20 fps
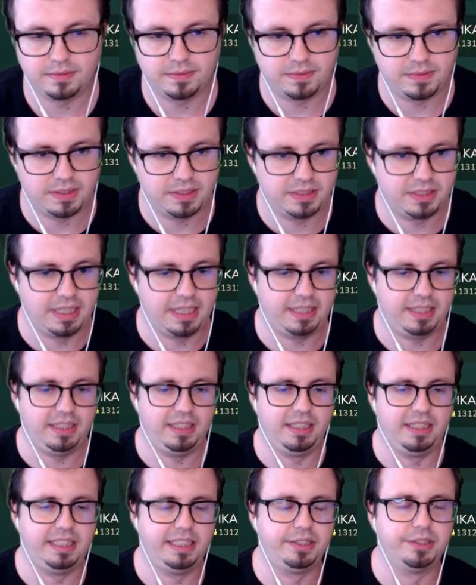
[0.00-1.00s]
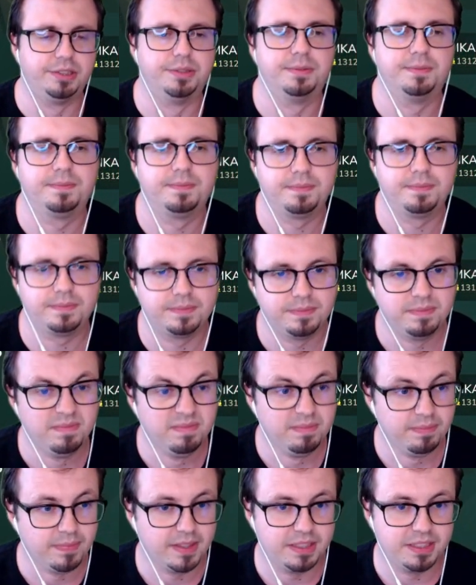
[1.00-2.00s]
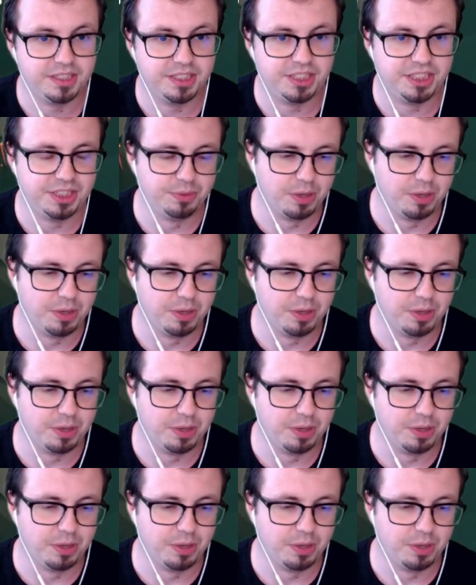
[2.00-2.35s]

Exactly lethal. GG,